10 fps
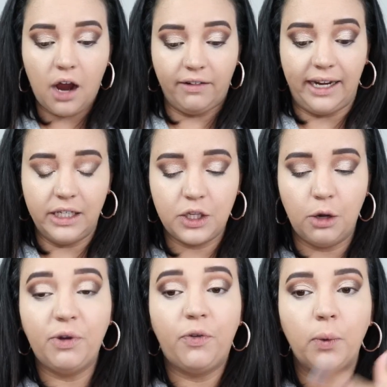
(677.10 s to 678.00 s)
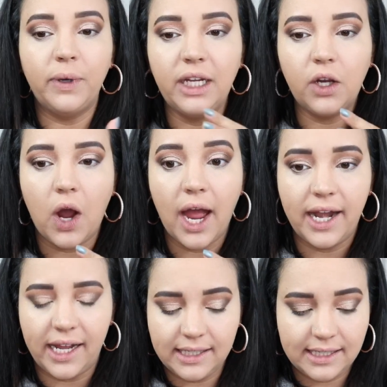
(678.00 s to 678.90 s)
Alright, so before we go ahead
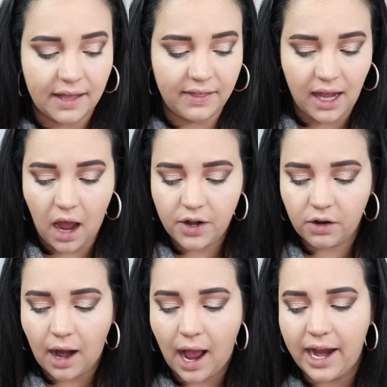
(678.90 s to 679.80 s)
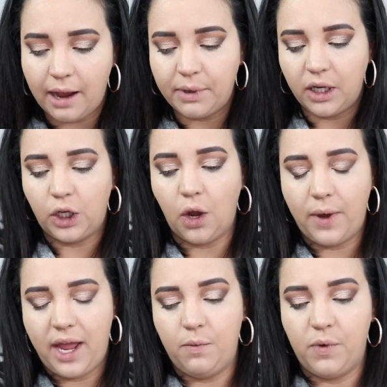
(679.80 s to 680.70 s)
and set the under eye, I'm going to go
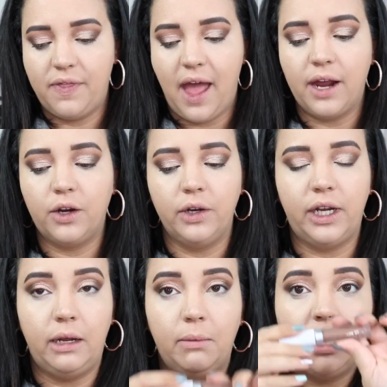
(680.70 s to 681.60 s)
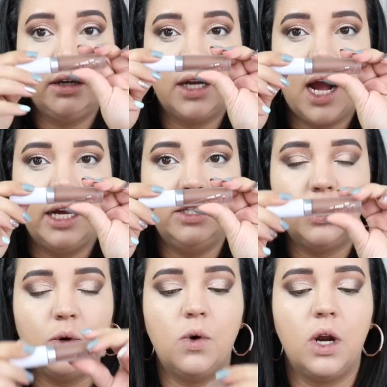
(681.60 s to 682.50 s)
in with that cream
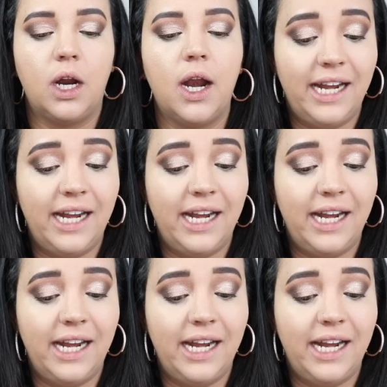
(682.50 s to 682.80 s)
contour.